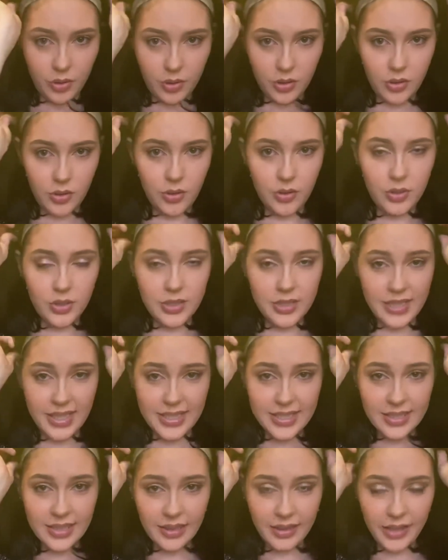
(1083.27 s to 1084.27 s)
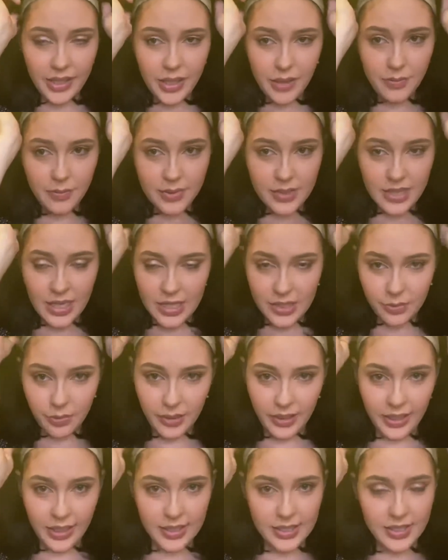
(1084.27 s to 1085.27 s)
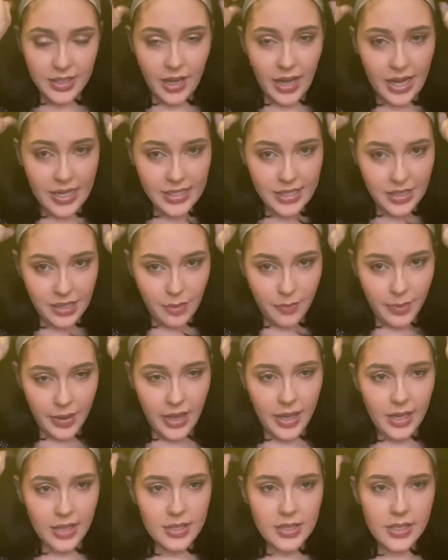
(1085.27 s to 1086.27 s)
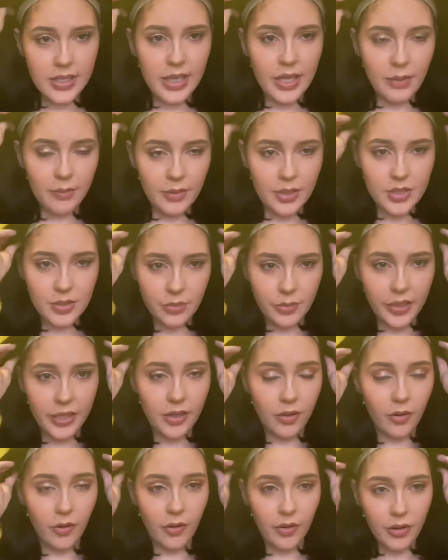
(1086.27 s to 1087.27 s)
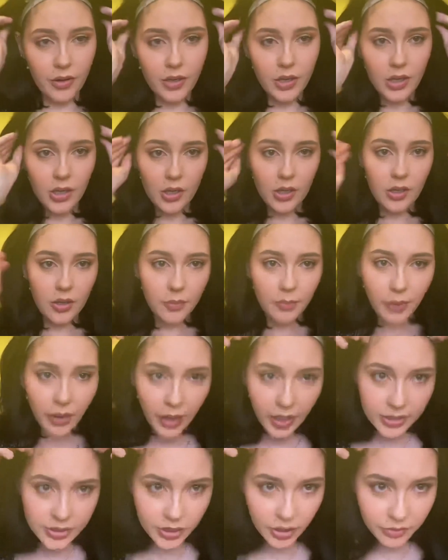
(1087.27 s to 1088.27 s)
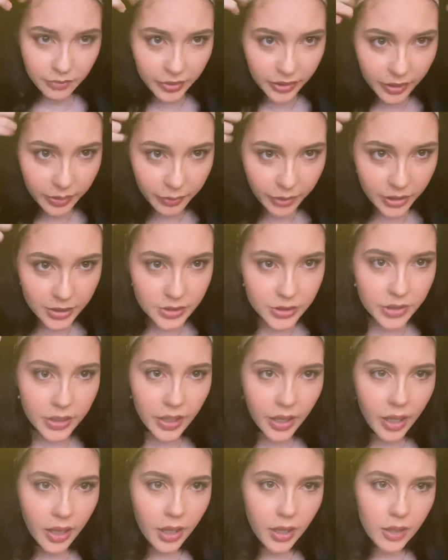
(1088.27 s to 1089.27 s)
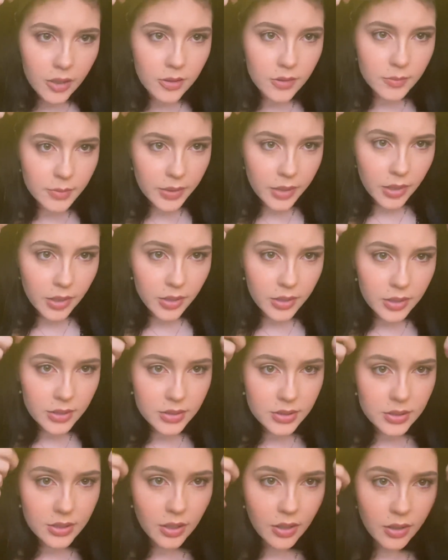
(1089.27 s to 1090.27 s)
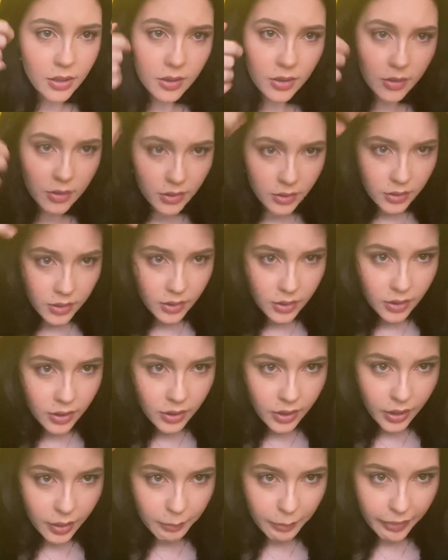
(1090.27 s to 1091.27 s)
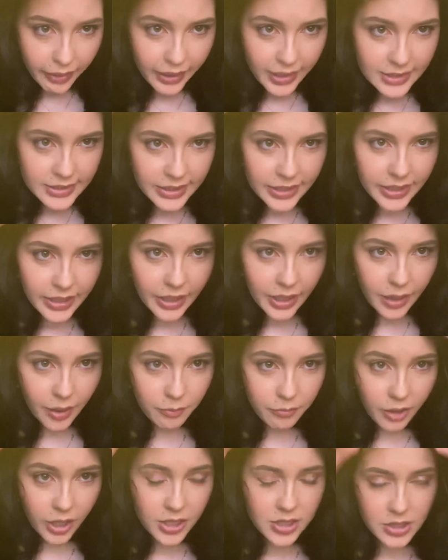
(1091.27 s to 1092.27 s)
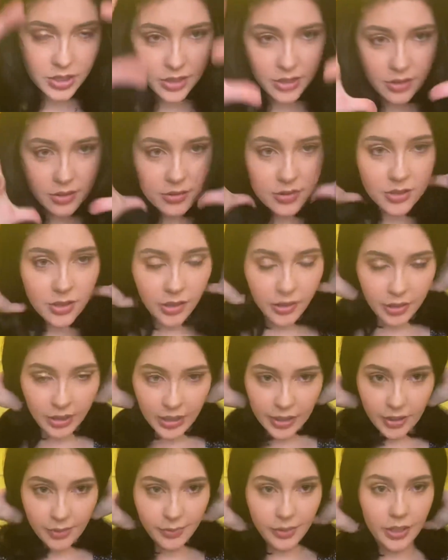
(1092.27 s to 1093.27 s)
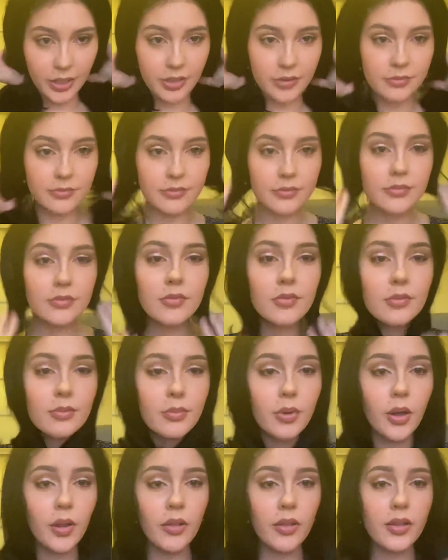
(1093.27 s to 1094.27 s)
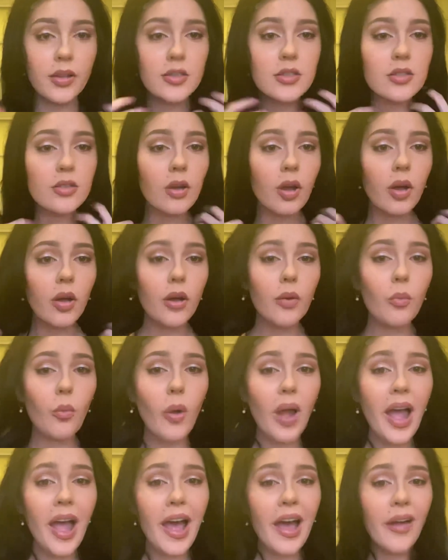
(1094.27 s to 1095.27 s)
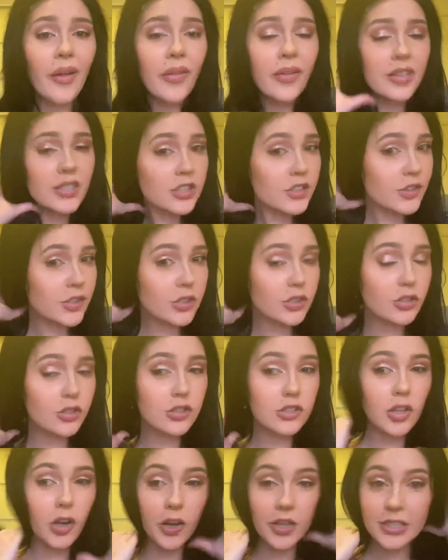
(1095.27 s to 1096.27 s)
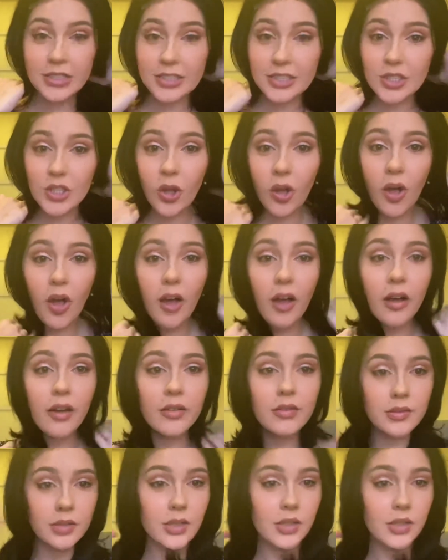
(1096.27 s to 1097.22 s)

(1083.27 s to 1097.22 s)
use these clips as well as tighten the band to keep this wig on. But I don't really want to do that because I'm lazy and I'm rushing, so I don't want to pop this on. Wow, this feels so soft.